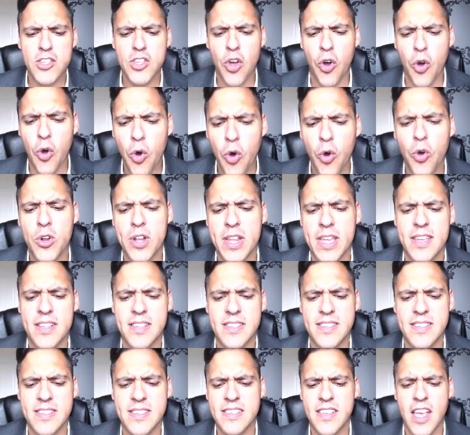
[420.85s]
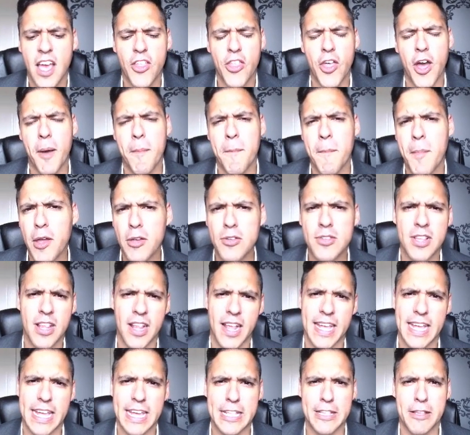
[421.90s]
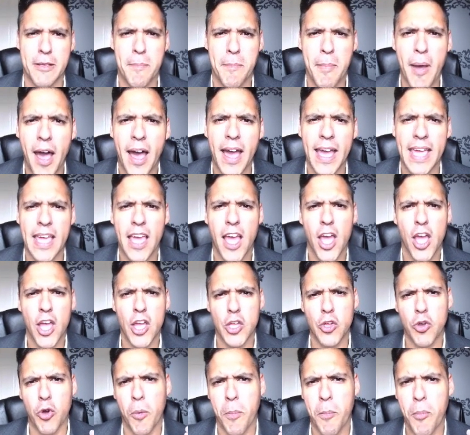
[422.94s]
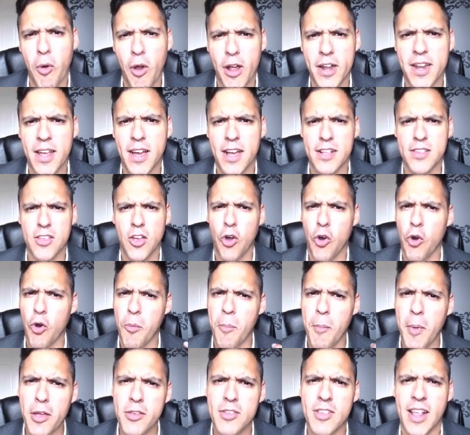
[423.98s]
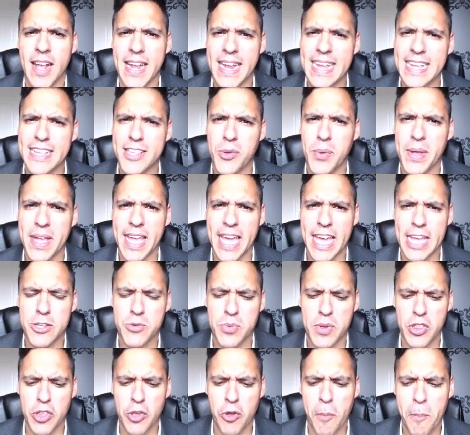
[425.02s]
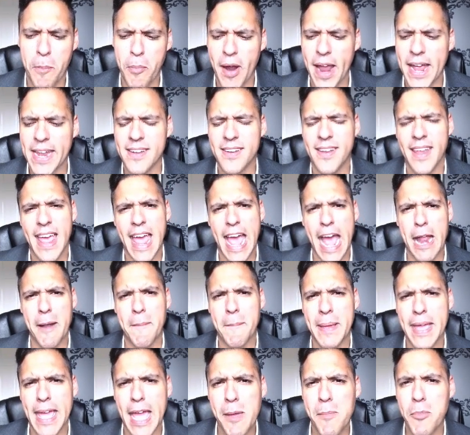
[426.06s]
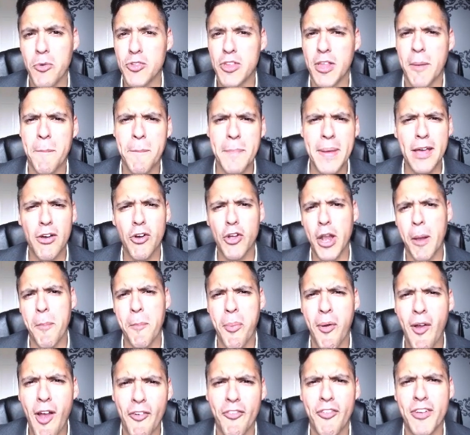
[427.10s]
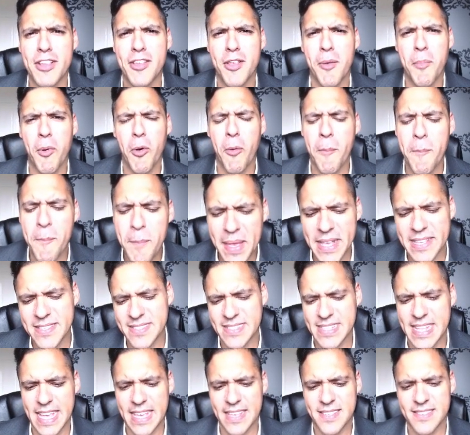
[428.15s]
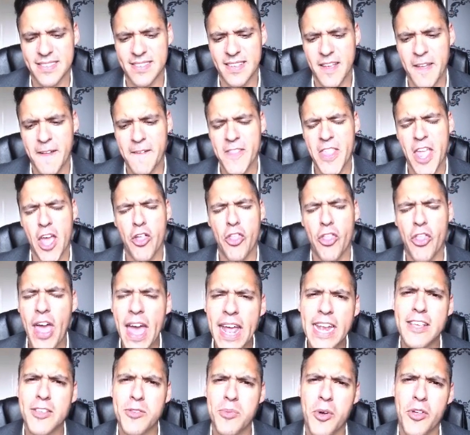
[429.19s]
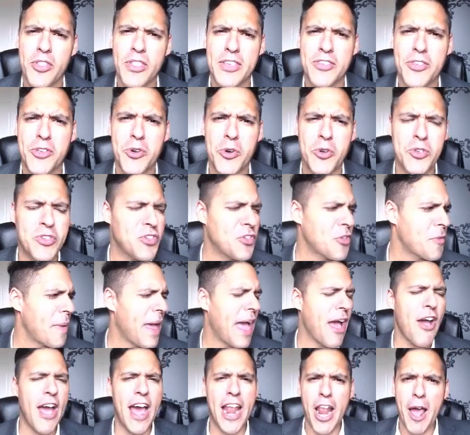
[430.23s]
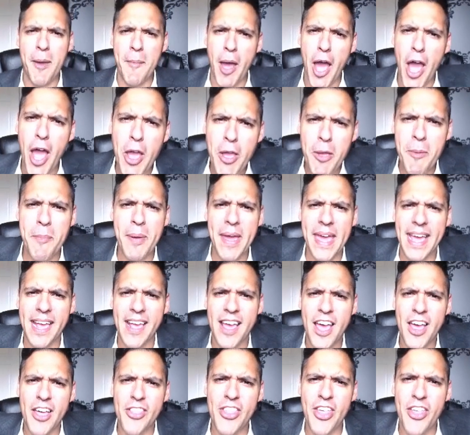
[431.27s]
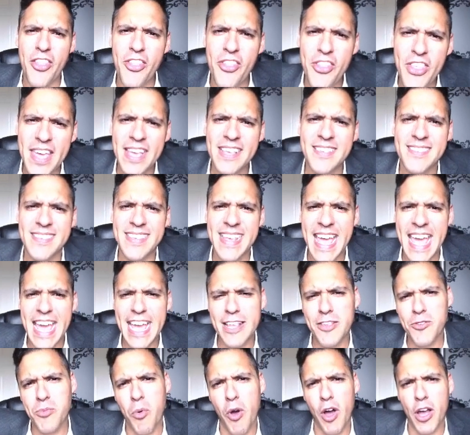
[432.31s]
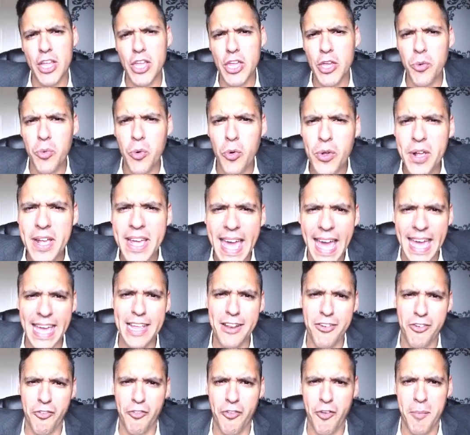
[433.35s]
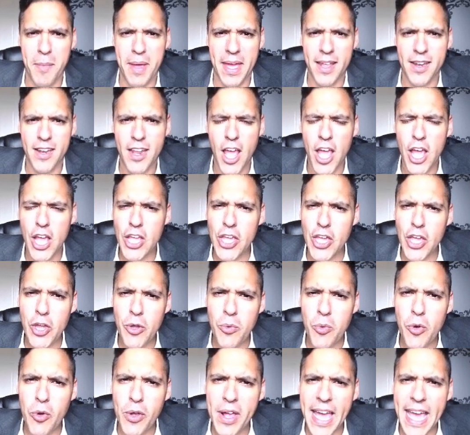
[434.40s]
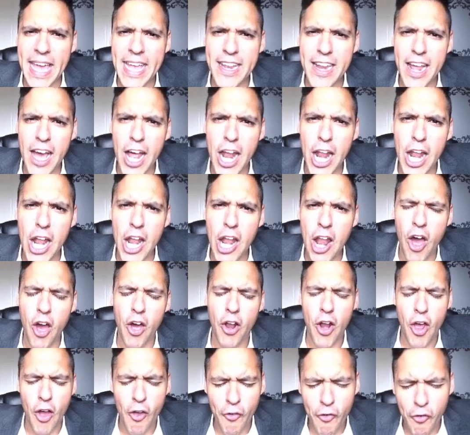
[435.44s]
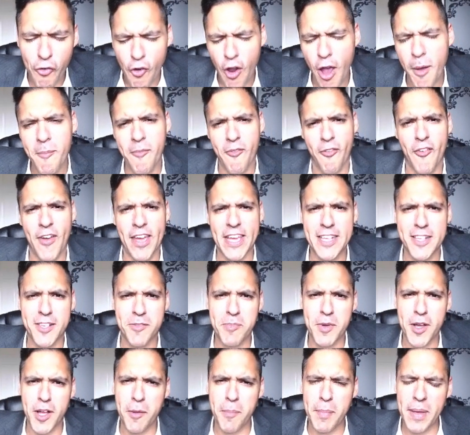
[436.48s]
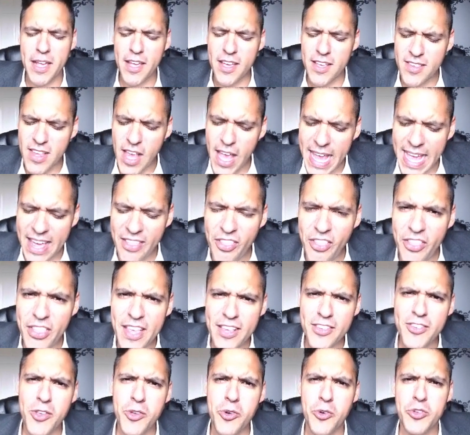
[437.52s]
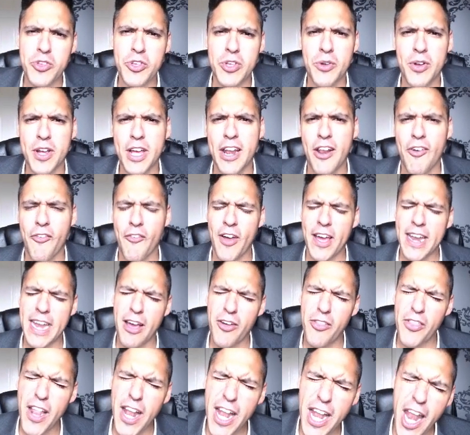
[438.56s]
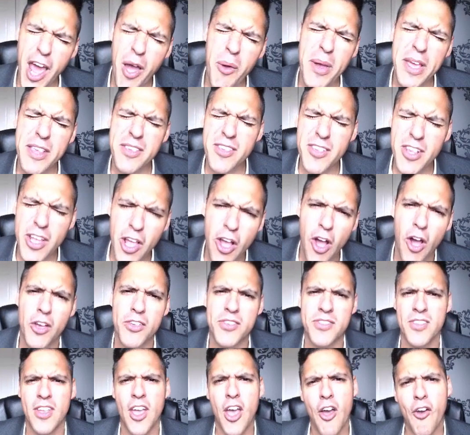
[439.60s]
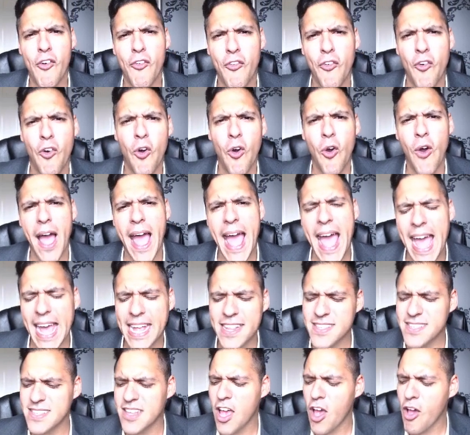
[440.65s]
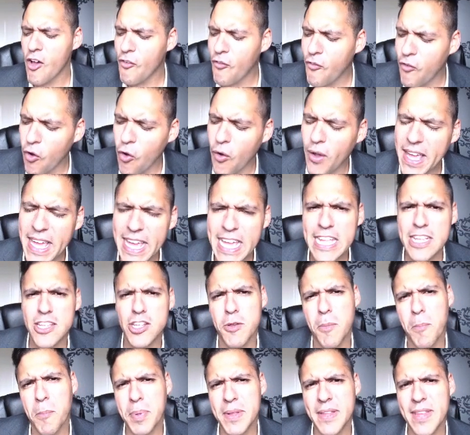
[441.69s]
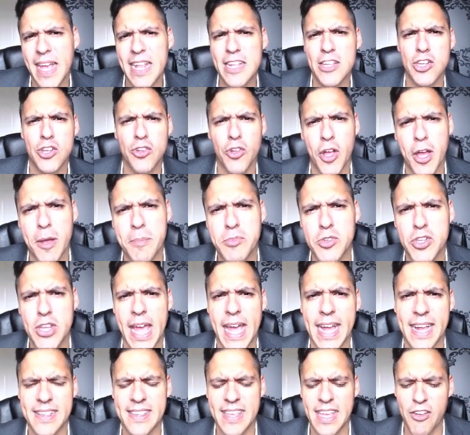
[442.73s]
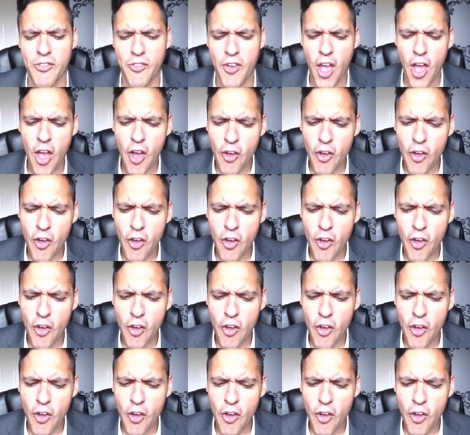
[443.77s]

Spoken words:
to audiences that are most likely to buy your product or most likely to engage with your brand and be able to build a profitable business. That is what this course is about, and I'm hoping that this is what you will gain from it. You will gain a lot from Facebook because in this course you're going to find out the lowest cost for ads for each potential objective